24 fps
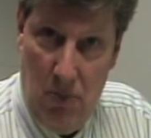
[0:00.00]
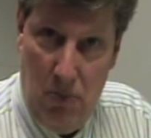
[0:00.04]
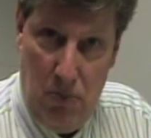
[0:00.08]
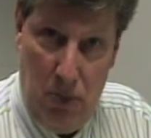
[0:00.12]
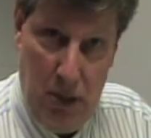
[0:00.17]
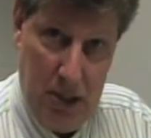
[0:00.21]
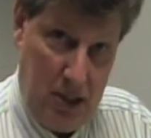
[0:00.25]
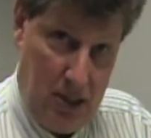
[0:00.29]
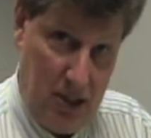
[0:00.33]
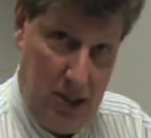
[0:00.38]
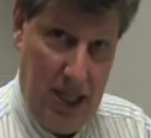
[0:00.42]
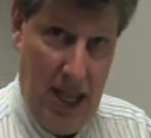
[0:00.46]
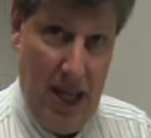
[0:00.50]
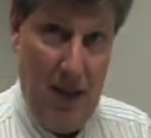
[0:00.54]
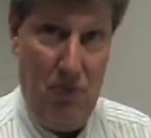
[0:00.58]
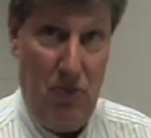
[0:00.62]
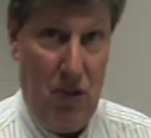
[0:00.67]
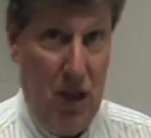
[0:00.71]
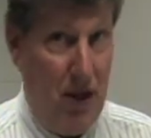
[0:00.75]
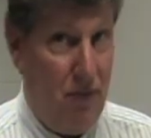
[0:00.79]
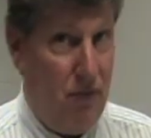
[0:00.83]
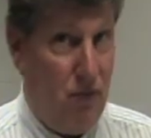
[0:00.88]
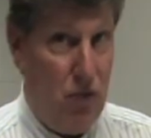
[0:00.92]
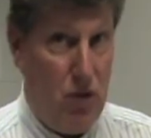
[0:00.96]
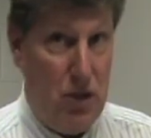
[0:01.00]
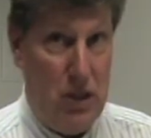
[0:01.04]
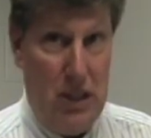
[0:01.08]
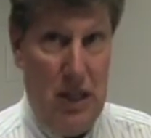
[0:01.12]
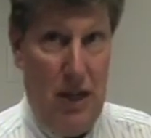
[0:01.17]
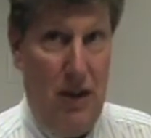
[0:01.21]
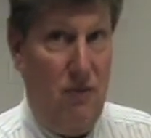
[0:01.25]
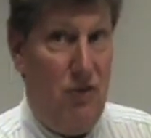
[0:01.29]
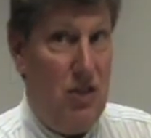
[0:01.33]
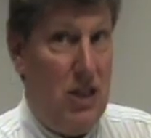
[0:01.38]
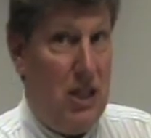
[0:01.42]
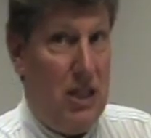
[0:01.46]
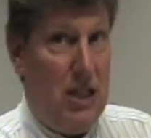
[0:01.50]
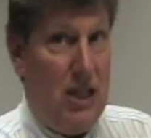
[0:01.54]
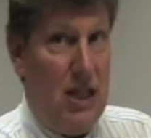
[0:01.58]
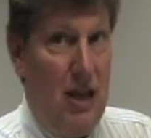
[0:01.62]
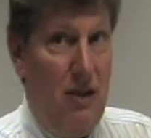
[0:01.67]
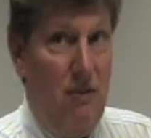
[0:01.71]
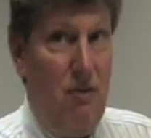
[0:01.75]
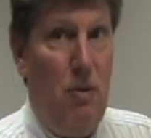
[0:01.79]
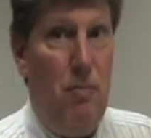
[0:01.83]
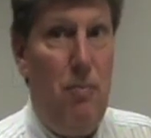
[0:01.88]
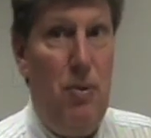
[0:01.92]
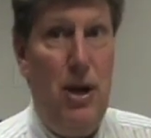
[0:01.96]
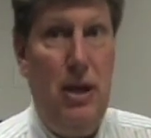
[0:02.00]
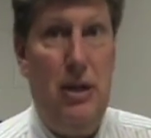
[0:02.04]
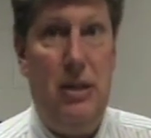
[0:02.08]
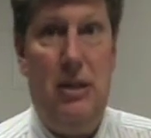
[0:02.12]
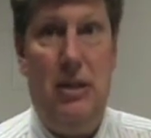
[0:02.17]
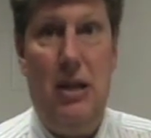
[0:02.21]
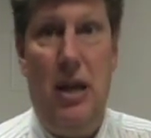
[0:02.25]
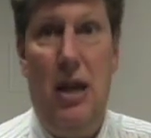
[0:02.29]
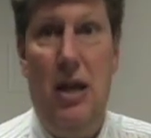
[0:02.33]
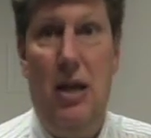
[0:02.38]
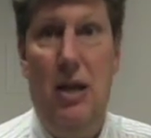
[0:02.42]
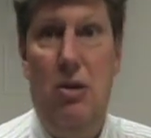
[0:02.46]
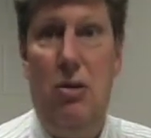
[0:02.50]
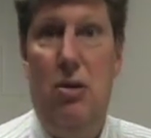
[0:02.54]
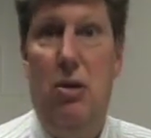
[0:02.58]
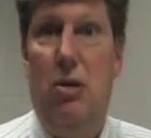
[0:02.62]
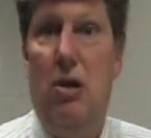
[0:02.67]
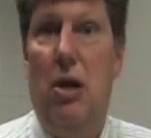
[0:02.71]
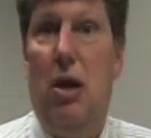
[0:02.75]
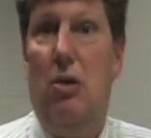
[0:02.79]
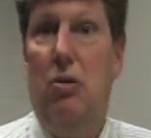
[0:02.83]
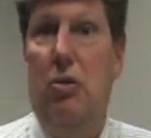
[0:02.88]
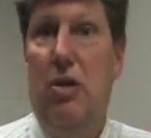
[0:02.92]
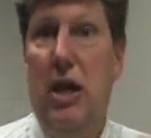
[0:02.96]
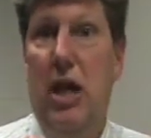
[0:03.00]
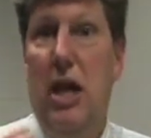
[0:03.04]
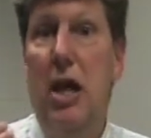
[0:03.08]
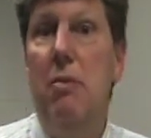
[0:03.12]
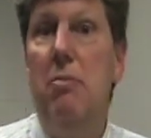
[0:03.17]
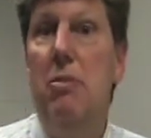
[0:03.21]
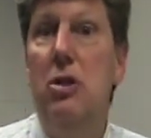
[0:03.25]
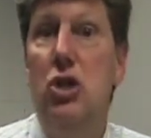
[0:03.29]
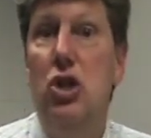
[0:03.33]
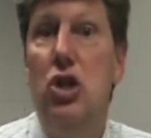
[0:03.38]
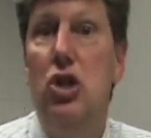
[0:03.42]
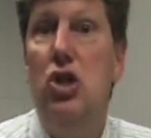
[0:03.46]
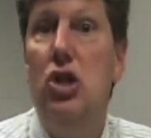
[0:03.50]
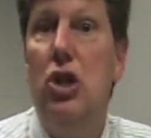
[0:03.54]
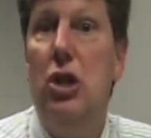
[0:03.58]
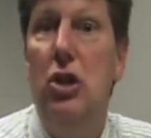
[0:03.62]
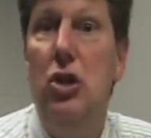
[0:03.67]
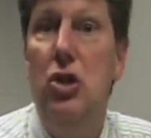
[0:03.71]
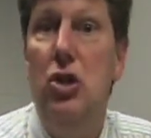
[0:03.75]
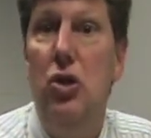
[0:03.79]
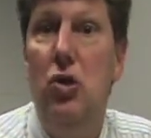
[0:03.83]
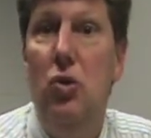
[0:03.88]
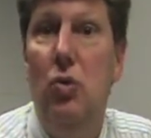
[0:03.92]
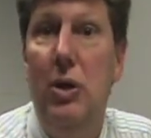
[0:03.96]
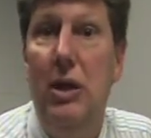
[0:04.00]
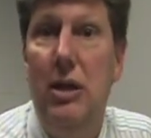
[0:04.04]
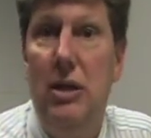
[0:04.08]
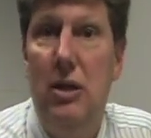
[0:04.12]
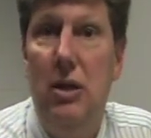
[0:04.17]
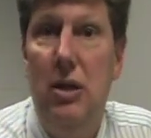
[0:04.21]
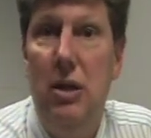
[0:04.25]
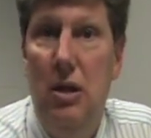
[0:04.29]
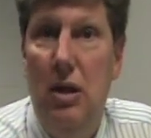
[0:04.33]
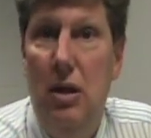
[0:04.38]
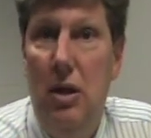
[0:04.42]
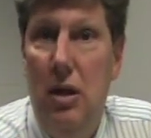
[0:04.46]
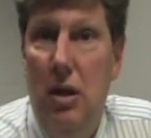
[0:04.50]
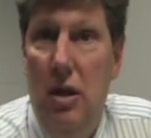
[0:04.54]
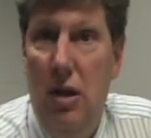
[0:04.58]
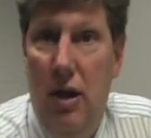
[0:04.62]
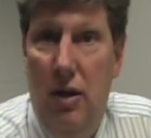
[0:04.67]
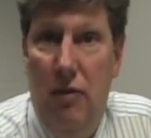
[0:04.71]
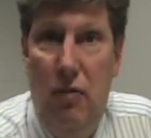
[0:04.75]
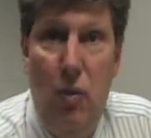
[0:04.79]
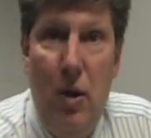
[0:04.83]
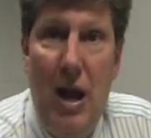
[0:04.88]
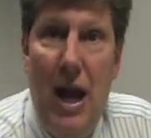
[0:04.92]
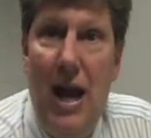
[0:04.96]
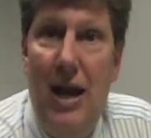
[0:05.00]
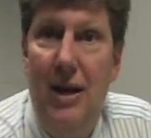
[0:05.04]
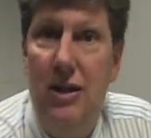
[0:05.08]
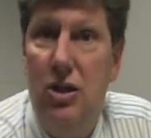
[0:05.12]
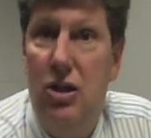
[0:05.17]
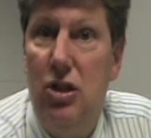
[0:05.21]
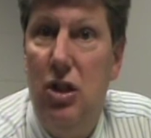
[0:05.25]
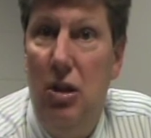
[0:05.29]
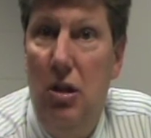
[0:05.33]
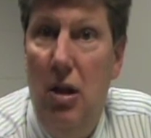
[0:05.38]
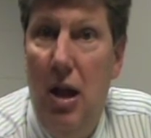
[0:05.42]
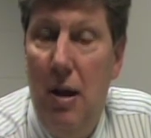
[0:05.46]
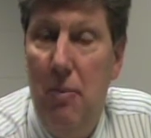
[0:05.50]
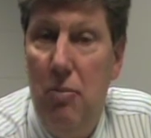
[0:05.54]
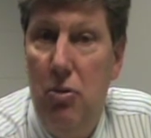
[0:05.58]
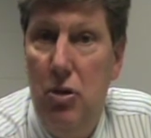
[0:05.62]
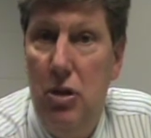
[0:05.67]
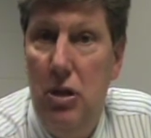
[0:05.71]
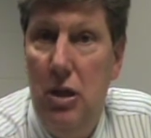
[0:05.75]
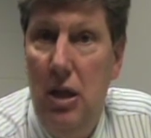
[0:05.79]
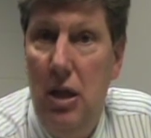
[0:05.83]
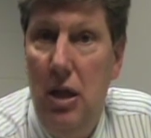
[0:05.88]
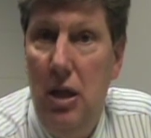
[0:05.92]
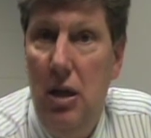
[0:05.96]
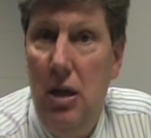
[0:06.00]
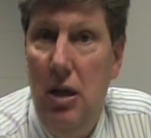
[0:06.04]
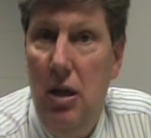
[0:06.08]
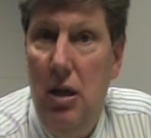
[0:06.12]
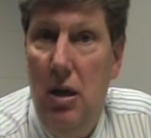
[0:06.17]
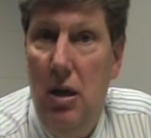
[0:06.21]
But it's the same thing for the TV PSA. The images can do it. If we had a celebrity